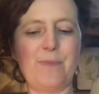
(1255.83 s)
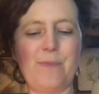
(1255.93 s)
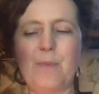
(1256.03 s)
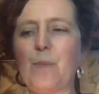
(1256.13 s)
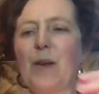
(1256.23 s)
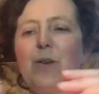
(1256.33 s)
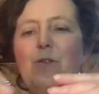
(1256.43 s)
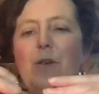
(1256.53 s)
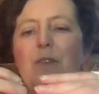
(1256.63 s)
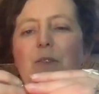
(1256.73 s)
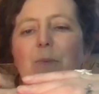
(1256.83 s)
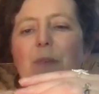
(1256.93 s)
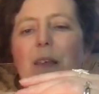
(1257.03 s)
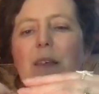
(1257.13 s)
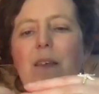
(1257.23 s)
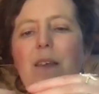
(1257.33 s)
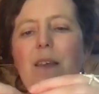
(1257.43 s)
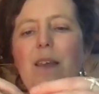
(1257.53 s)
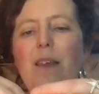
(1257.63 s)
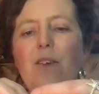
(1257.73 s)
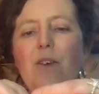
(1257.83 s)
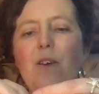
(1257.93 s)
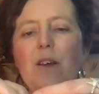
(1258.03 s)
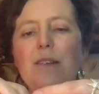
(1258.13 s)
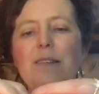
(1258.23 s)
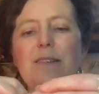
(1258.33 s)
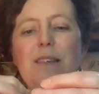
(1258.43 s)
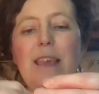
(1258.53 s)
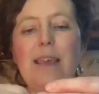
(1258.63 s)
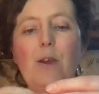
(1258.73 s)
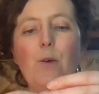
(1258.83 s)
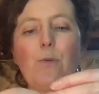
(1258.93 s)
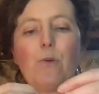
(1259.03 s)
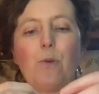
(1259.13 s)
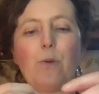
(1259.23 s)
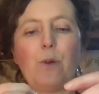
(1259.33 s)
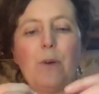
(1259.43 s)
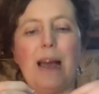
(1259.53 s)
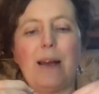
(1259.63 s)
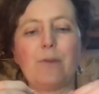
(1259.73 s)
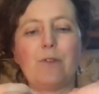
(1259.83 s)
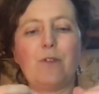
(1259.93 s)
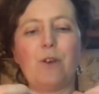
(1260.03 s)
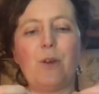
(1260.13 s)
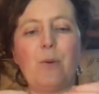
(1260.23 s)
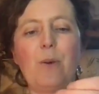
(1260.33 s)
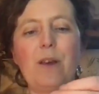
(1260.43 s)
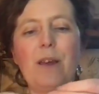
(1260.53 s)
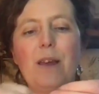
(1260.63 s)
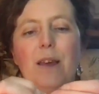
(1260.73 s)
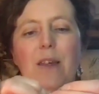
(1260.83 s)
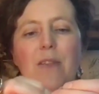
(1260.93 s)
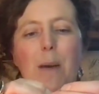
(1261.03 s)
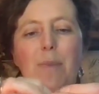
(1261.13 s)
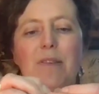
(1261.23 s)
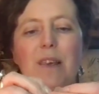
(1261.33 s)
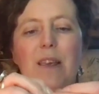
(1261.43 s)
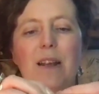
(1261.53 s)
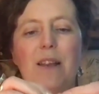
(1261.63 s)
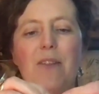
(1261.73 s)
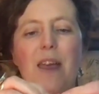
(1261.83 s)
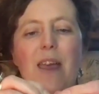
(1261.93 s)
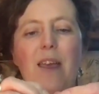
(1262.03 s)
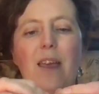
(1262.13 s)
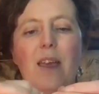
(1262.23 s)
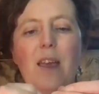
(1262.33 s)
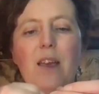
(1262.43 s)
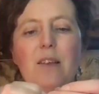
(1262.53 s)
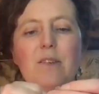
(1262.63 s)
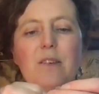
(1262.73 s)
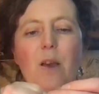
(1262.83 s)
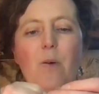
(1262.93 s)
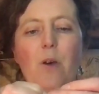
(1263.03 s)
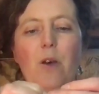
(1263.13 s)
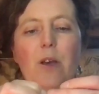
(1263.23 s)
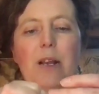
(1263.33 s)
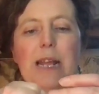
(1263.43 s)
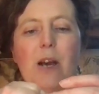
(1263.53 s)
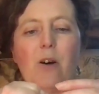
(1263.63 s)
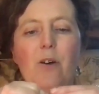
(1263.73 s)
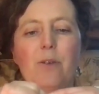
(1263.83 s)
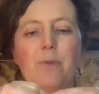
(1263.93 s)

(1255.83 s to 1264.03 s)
doing something, you can see who taught you how to do that particular thing. So early on